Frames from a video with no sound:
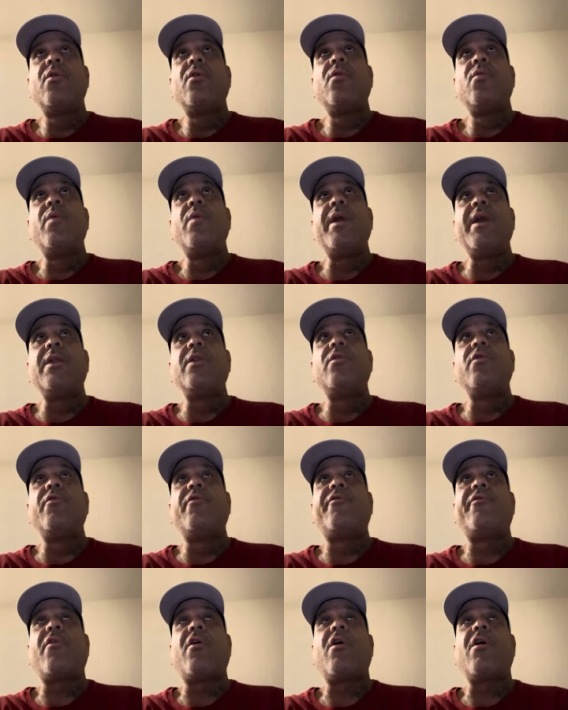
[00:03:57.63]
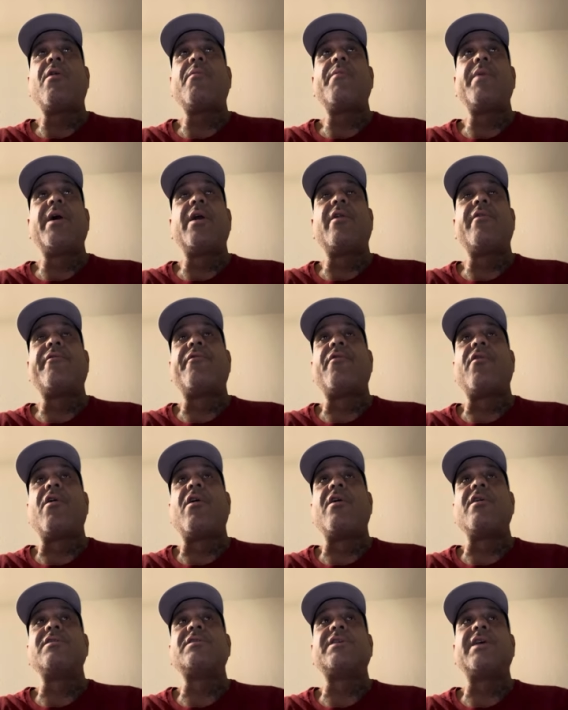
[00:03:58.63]
We can do far better for
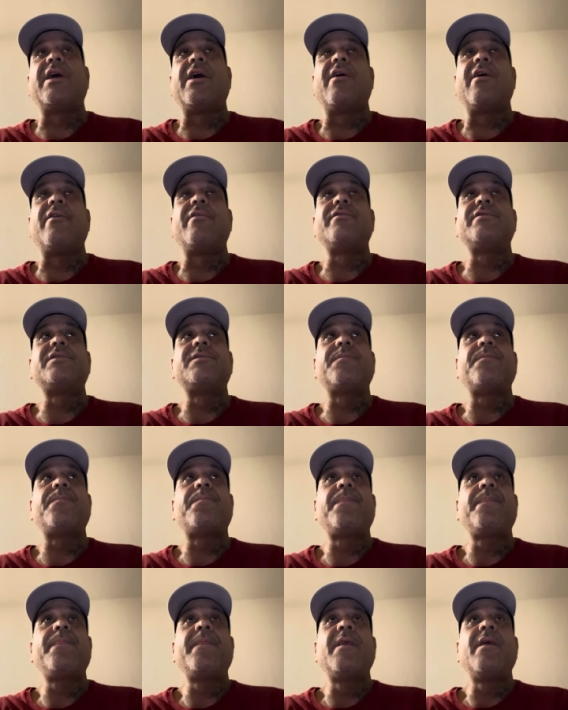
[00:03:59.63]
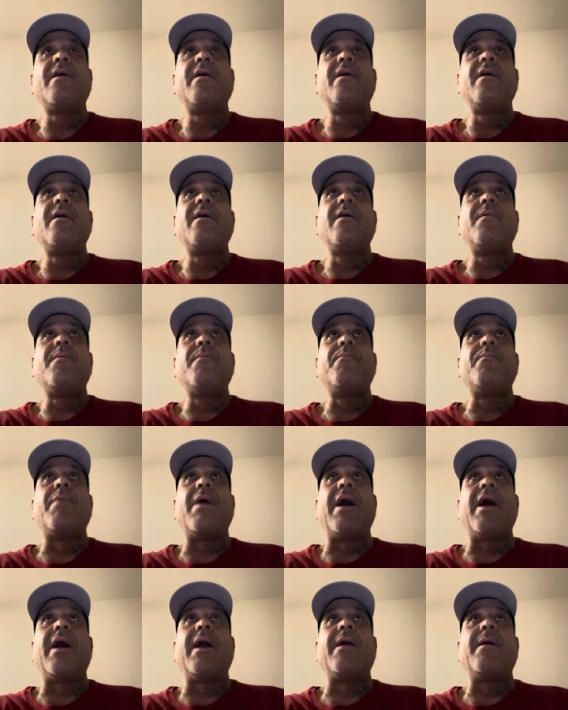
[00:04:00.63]
ourselves
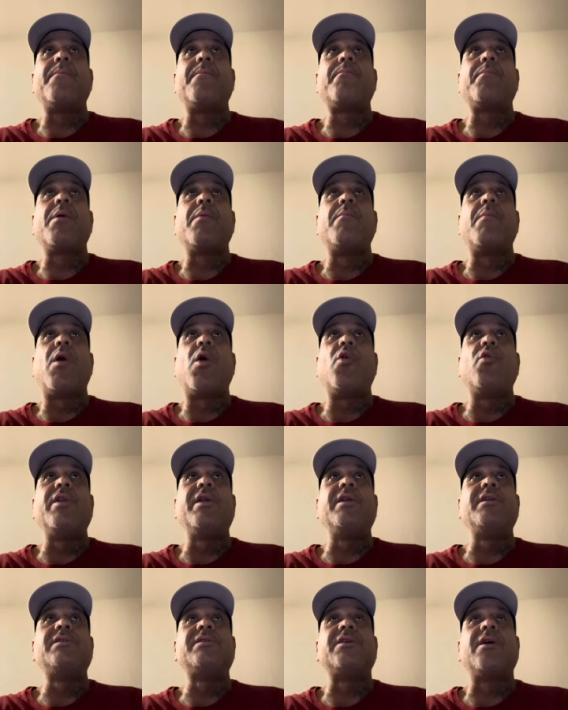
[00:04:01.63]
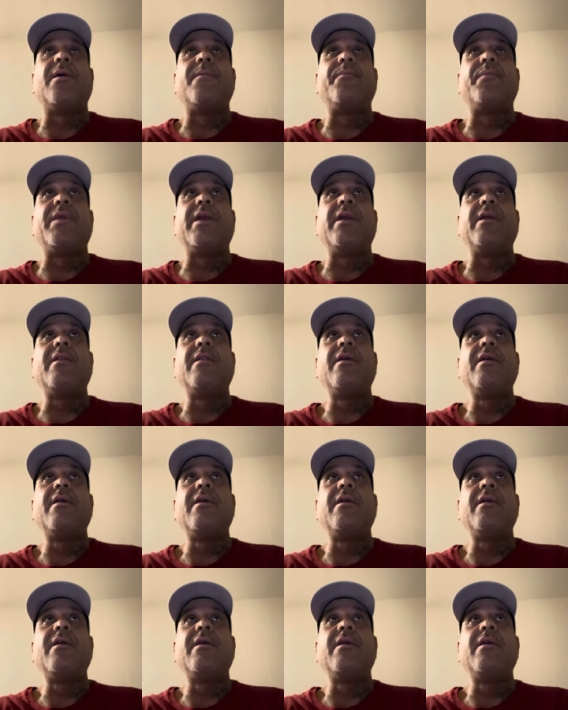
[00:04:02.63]
by promoting something